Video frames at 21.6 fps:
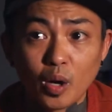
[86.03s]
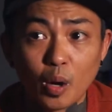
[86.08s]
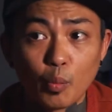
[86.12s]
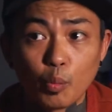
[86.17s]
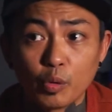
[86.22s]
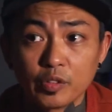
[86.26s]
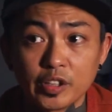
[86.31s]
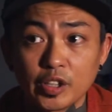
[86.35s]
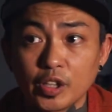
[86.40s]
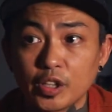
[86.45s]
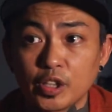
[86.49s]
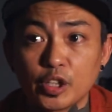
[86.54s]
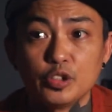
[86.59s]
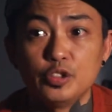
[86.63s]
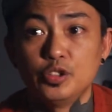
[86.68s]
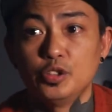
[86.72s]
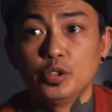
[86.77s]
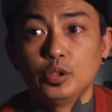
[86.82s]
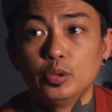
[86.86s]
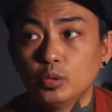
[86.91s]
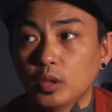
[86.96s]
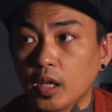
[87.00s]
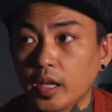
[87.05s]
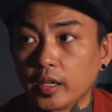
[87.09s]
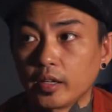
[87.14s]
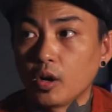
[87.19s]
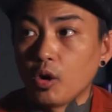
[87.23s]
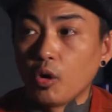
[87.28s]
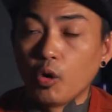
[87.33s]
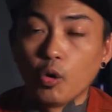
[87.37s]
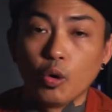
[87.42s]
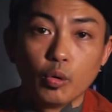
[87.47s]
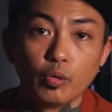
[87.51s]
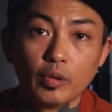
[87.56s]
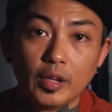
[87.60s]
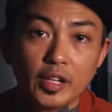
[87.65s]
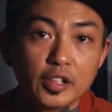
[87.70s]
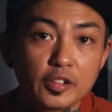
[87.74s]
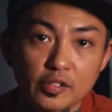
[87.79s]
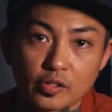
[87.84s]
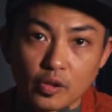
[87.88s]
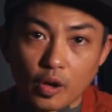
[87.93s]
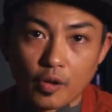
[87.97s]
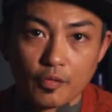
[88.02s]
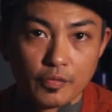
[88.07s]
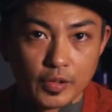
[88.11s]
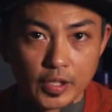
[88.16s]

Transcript: I wasn't gonna do like a whole install